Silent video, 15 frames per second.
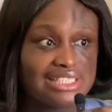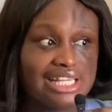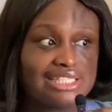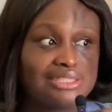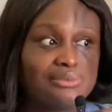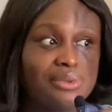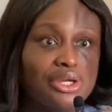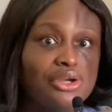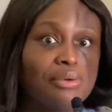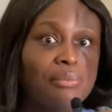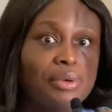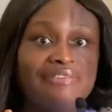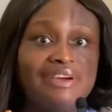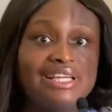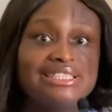that's when your
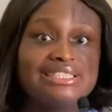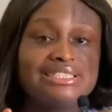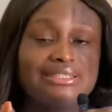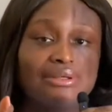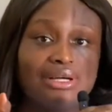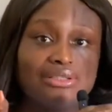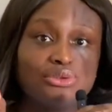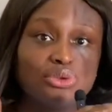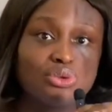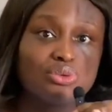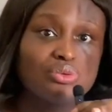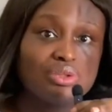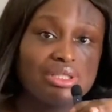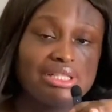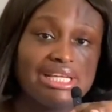first
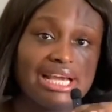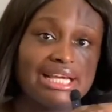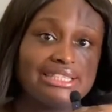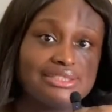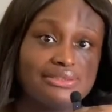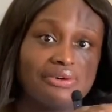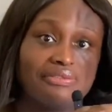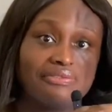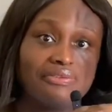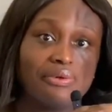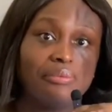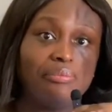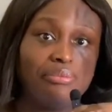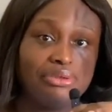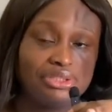2 years of
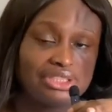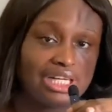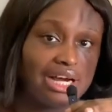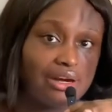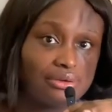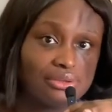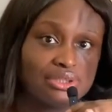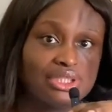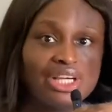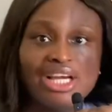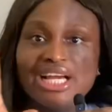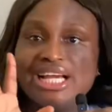your child